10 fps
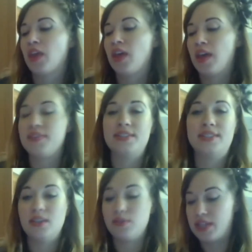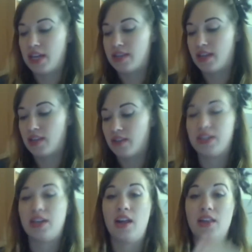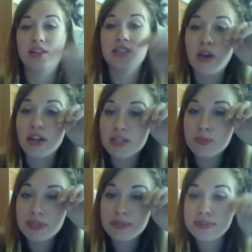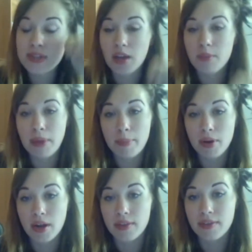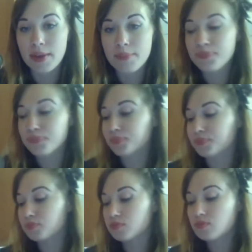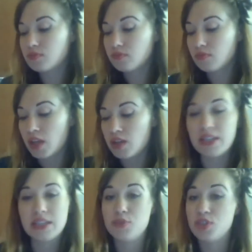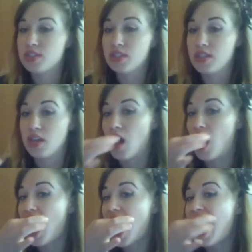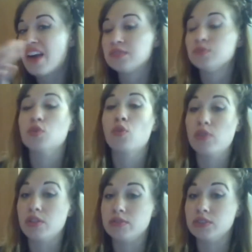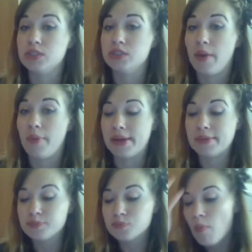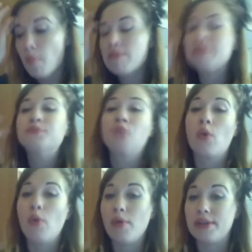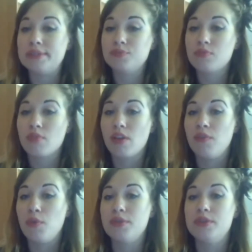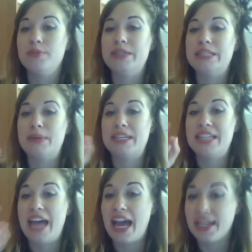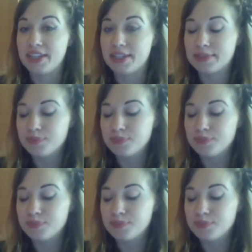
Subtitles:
and they still retain that lovely color. So I just put some salt and pepper on them and you can eat them just as they are. They're really, really good that way. Or if you want them to be spectacular,